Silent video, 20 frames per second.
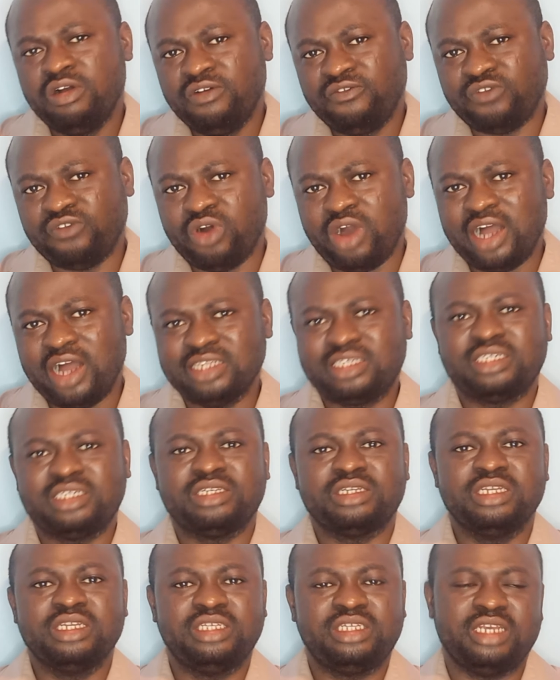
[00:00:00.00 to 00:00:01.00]
for
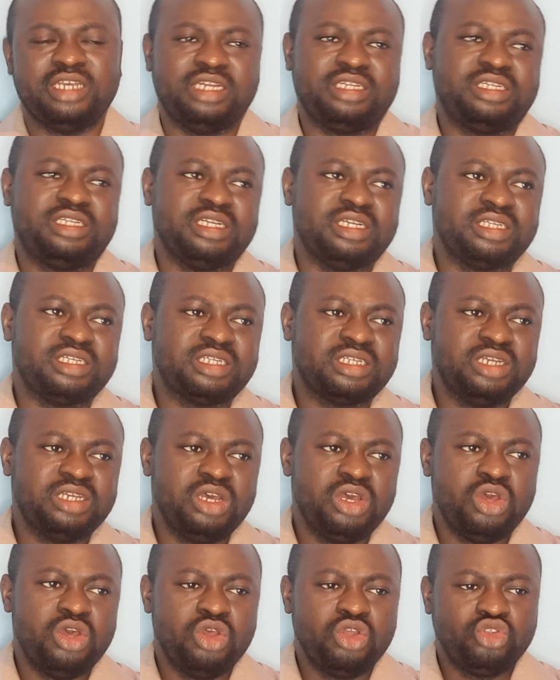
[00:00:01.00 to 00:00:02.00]
us researchers
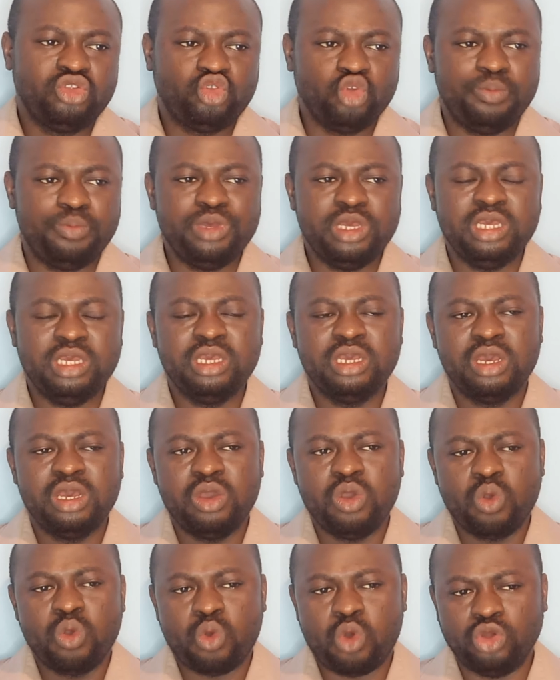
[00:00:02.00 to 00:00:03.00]
to be
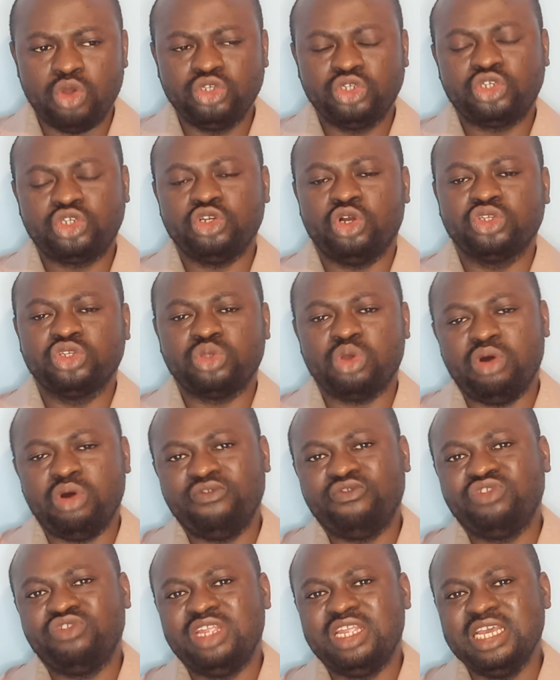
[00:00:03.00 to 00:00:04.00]
conscious
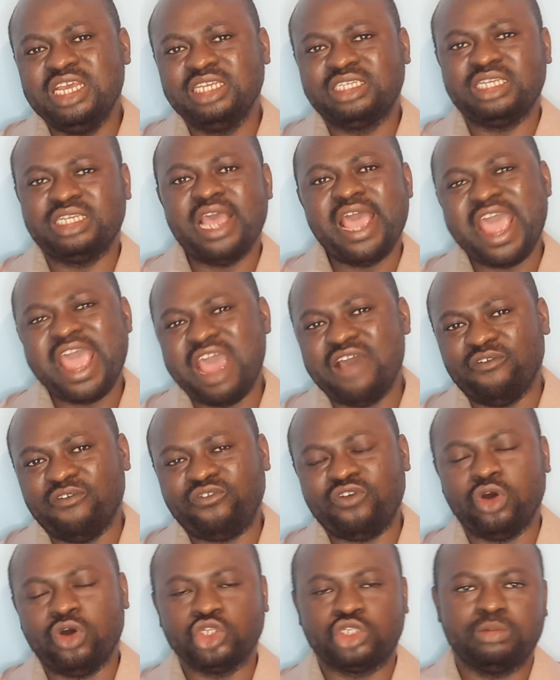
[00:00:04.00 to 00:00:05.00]
of this
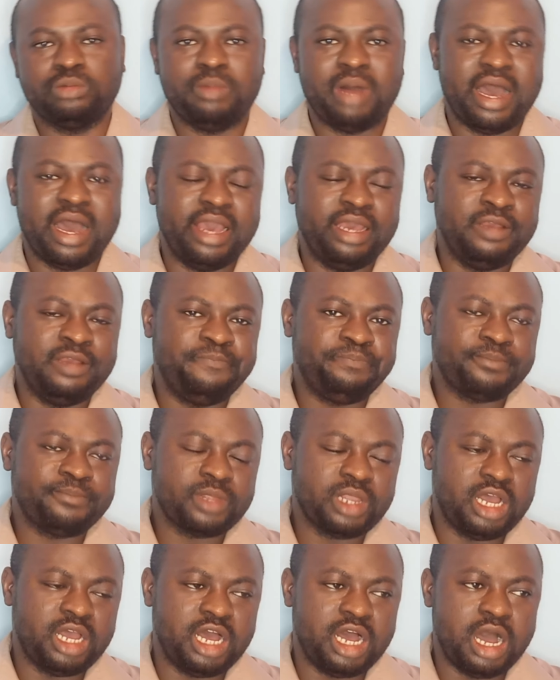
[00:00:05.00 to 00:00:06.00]
effort by
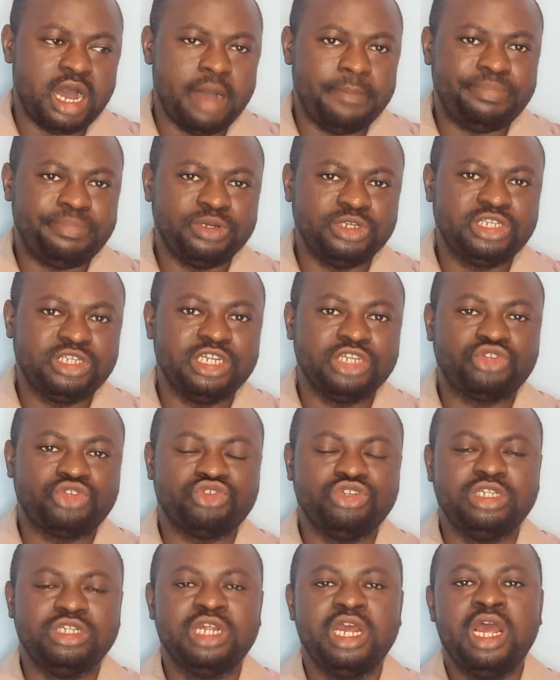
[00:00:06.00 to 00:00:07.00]

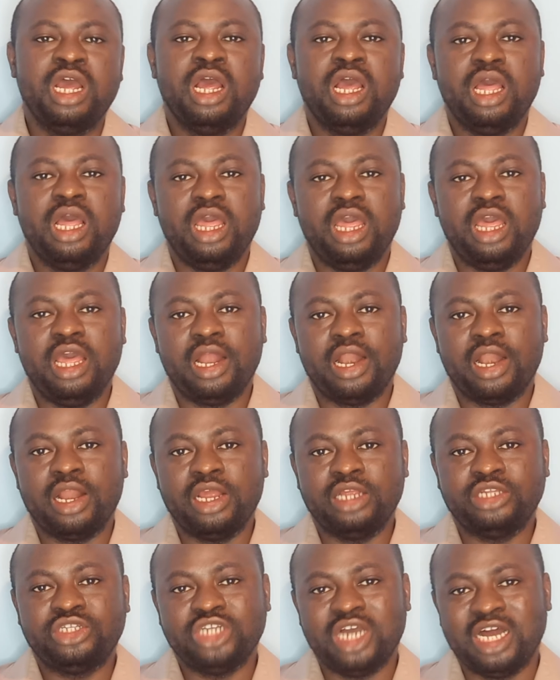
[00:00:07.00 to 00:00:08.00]
predatory
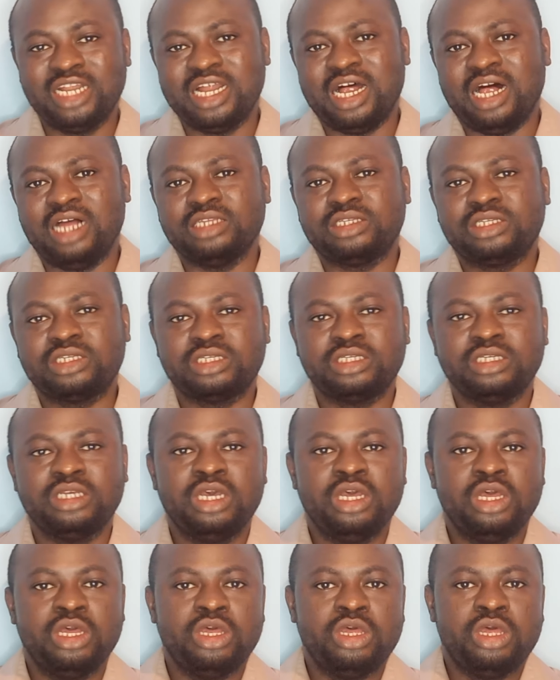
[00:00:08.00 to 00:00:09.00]
journals
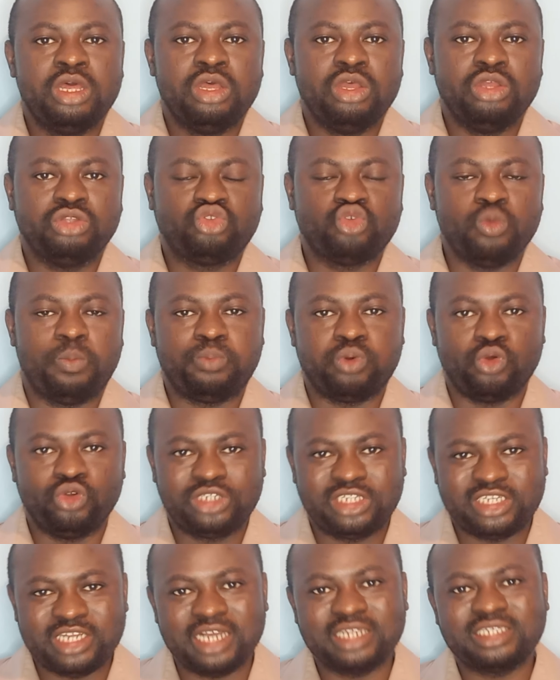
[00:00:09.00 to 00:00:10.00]
to
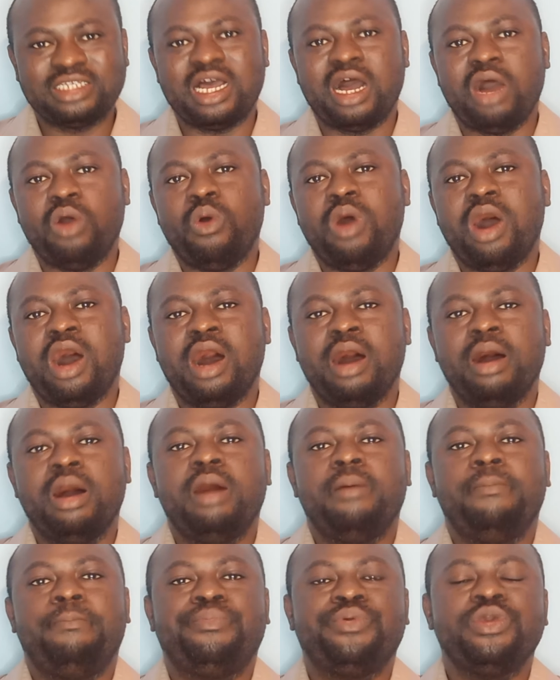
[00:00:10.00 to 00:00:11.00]
protect our
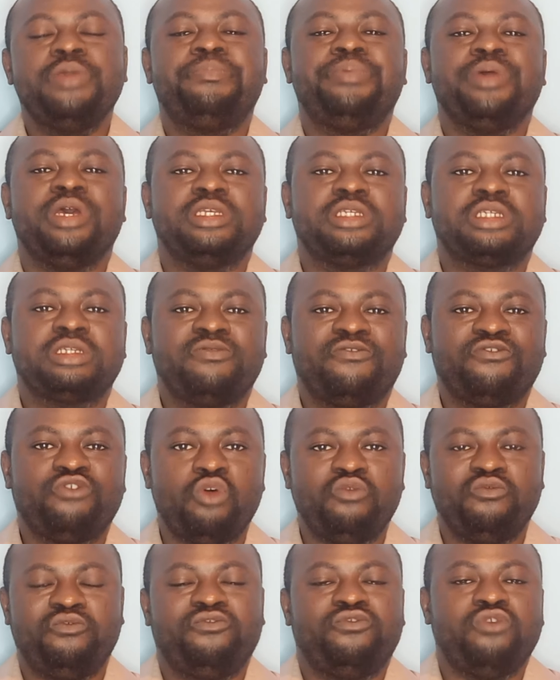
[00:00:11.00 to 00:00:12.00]
papers
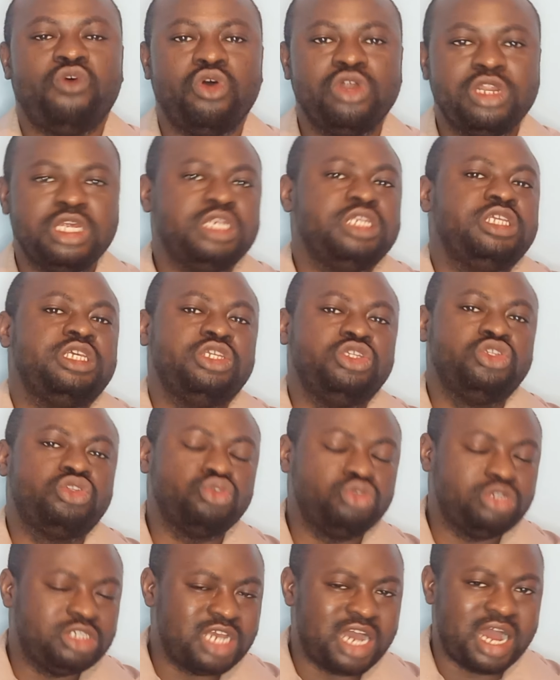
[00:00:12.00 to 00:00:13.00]
from falling
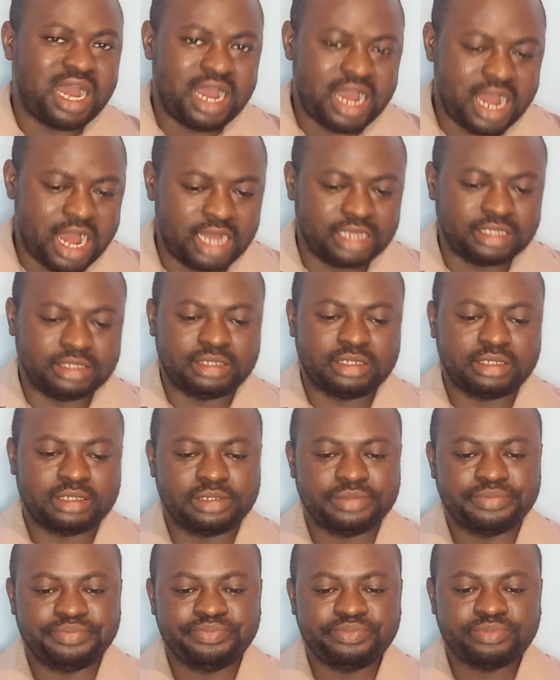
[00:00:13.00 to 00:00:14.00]
into their
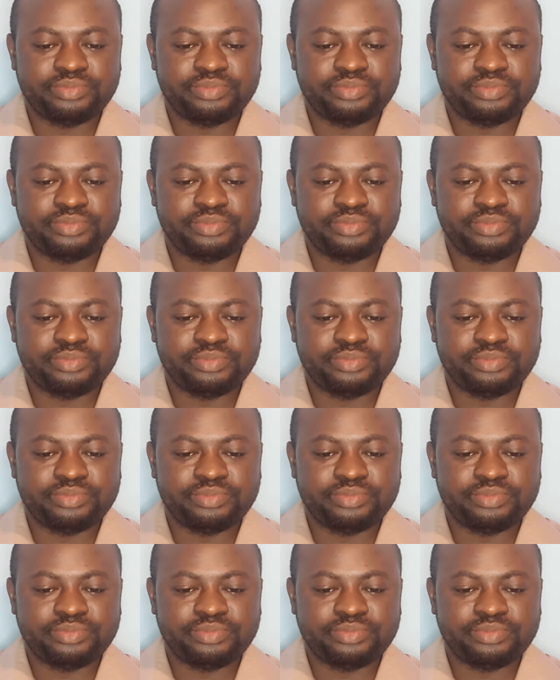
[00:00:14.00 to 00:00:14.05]
hands.